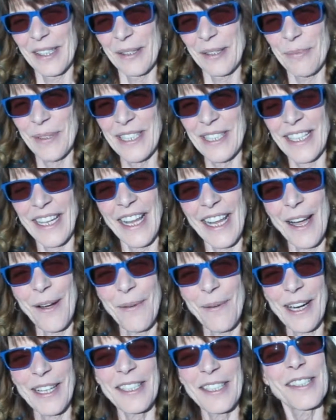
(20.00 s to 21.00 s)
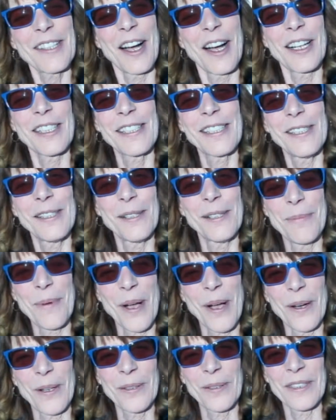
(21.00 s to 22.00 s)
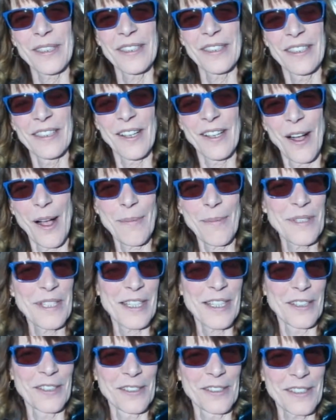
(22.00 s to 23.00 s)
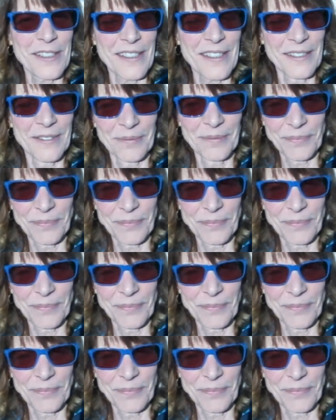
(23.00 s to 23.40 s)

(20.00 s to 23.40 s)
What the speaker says: But today I wanted to talk to you about obstacles.